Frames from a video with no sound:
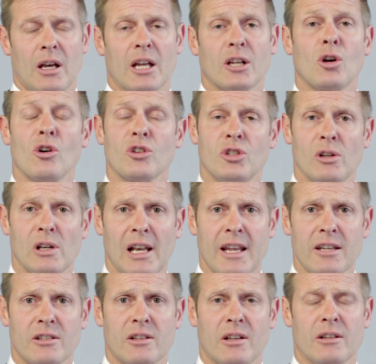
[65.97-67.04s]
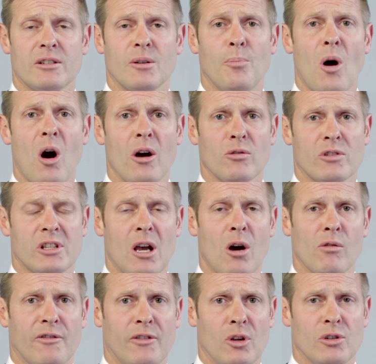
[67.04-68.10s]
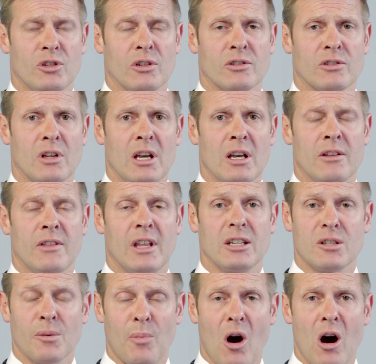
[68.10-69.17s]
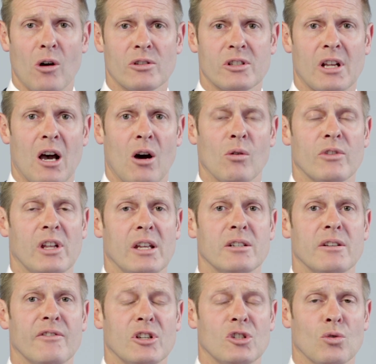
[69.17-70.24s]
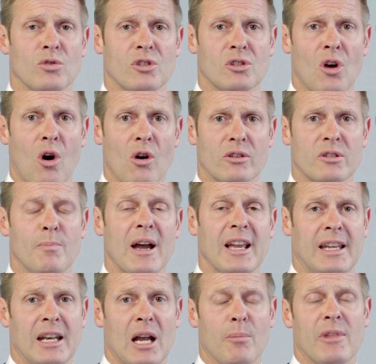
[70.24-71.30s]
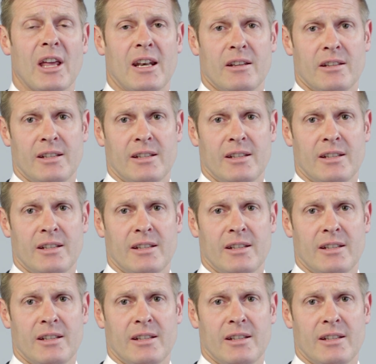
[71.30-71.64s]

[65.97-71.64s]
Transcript: It costs you less to buy or sell futures then to buy or sell the individual stocks making up that